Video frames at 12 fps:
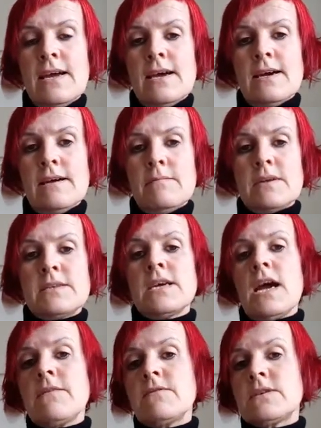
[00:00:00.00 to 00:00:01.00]
And to
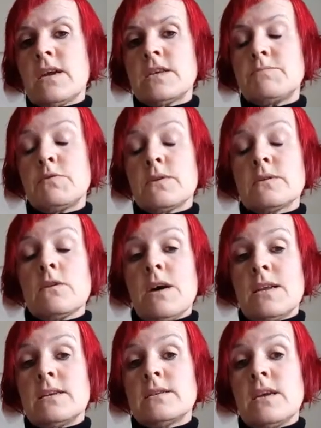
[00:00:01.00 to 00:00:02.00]
have a sketchbook that's got
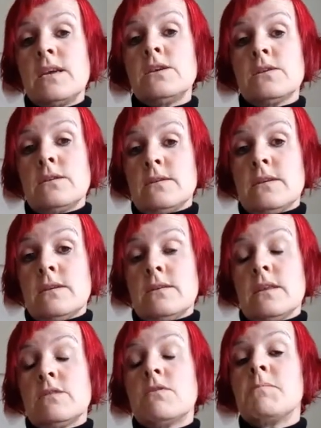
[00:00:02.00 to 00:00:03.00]
annotations in
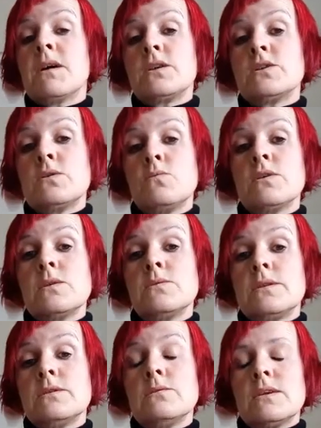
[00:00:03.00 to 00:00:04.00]
that remind you what you were
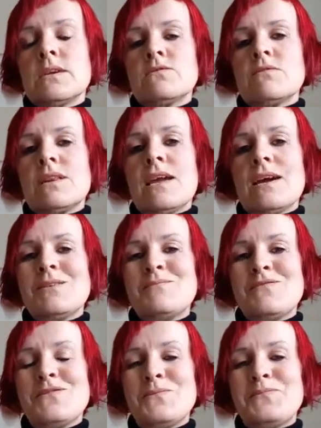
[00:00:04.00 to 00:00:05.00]
doing is really helpful.